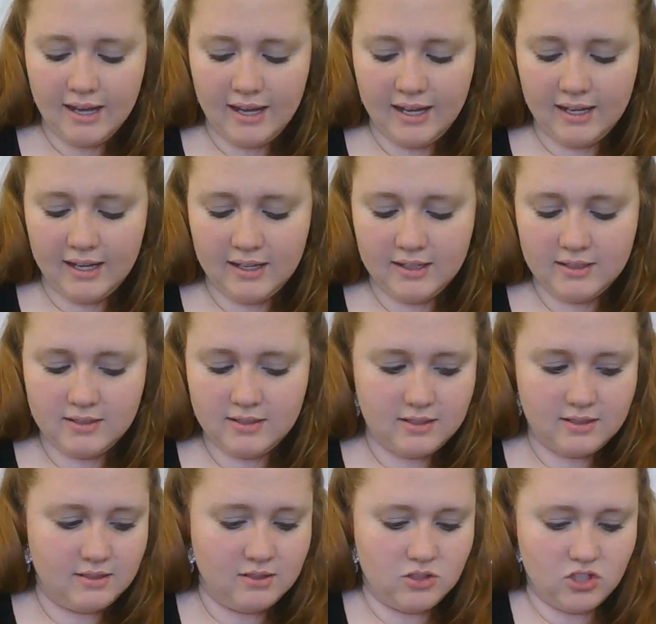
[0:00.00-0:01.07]
and
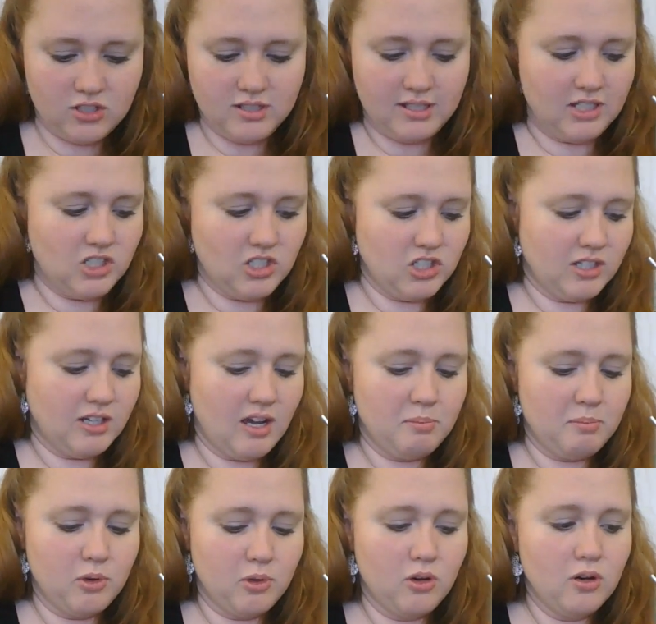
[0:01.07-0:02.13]
just get you a
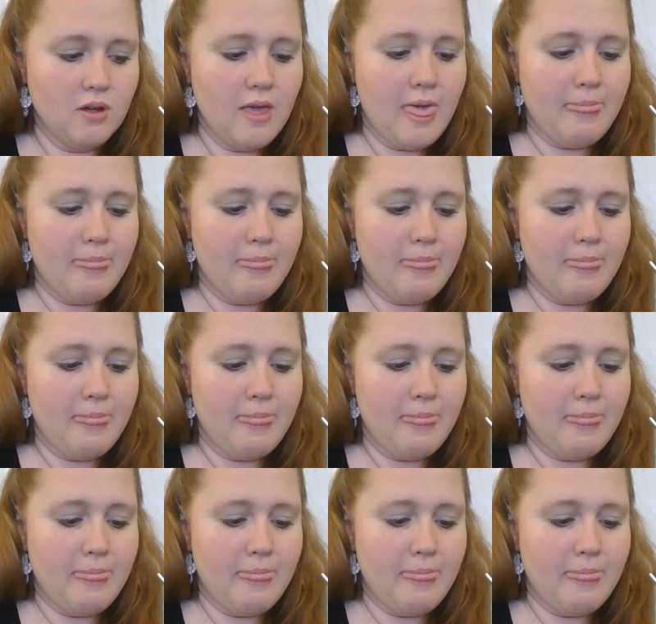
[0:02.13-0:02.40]
couple.